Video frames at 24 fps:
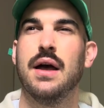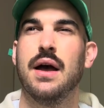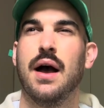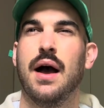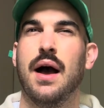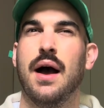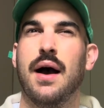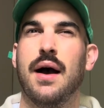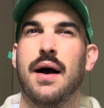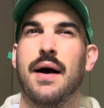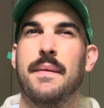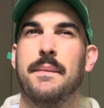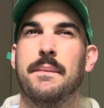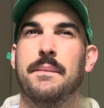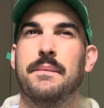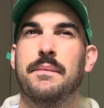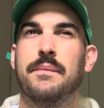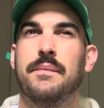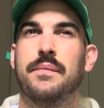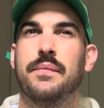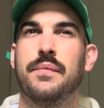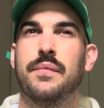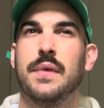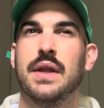
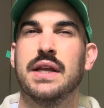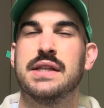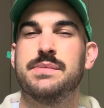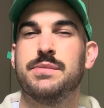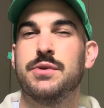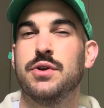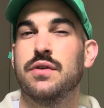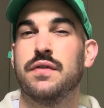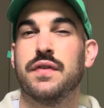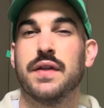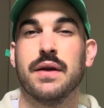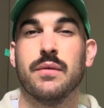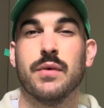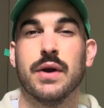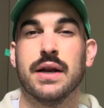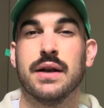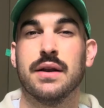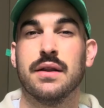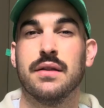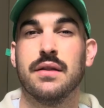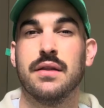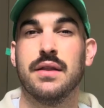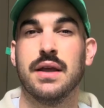It's beautifully written.